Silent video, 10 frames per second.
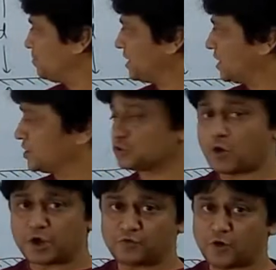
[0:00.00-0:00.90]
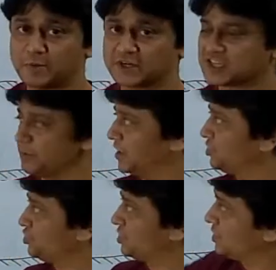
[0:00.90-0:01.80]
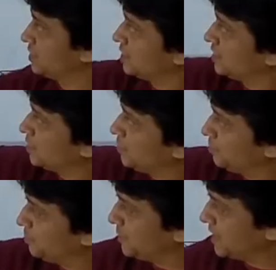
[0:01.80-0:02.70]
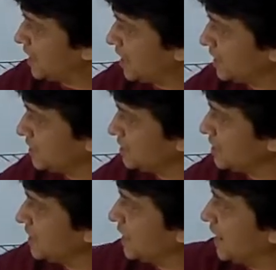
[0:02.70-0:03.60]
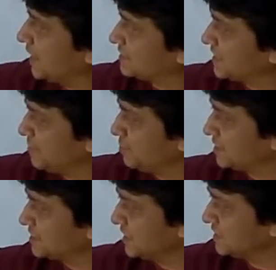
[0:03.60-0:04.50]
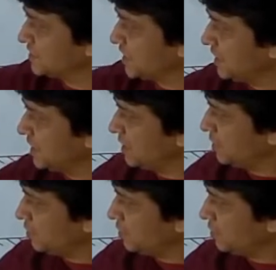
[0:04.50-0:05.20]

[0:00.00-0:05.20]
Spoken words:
mirror is going to form its image behind at same distance d,